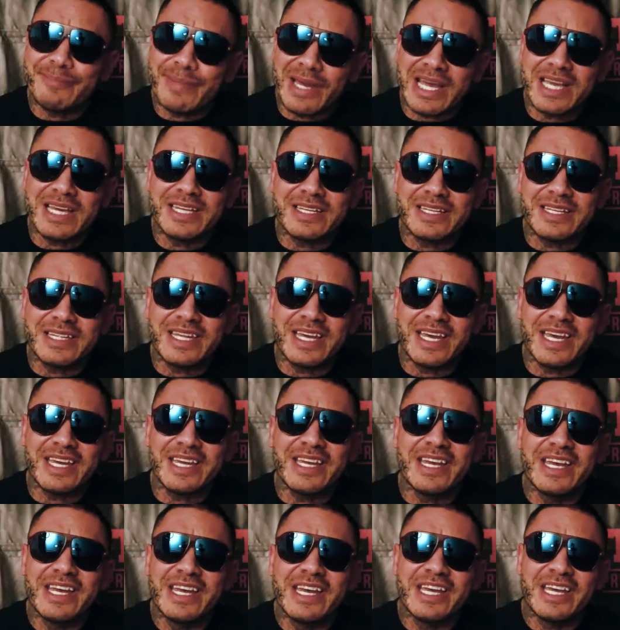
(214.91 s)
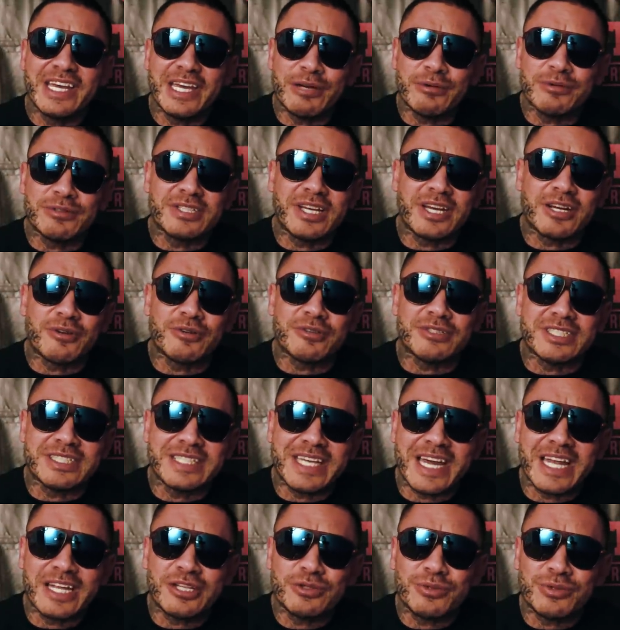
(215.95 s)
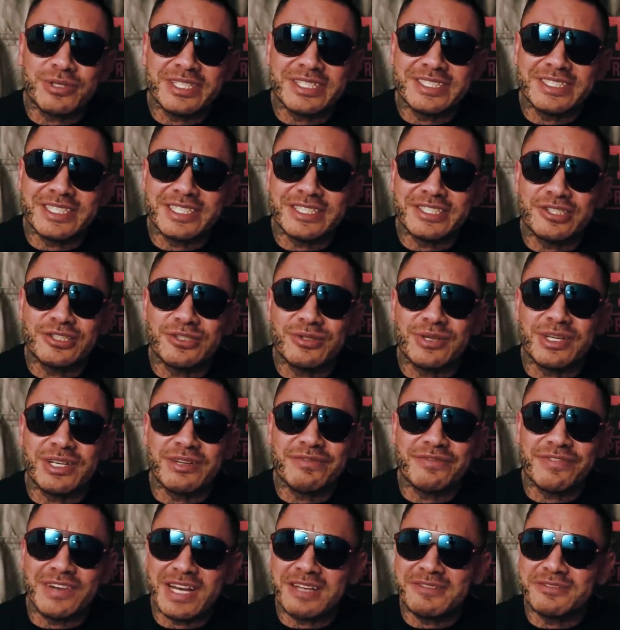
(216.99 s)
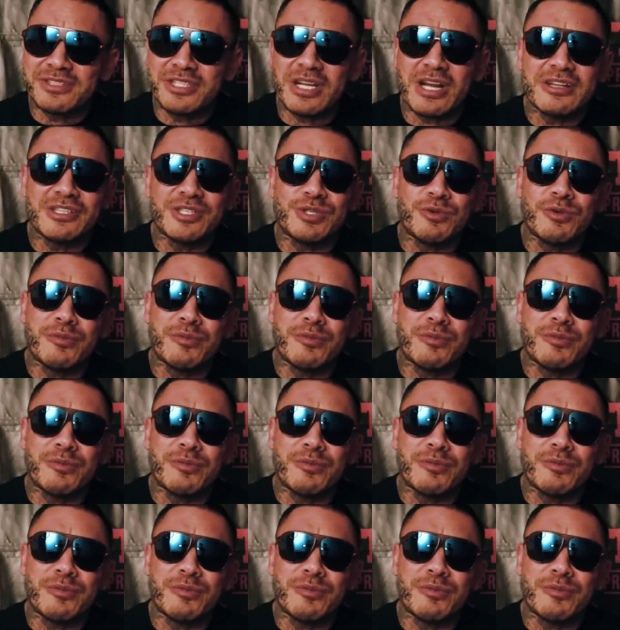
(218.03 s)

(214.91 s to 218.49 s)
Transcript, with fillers: Back in the day, it was on Christiana twenty-sixth street, Five Stars.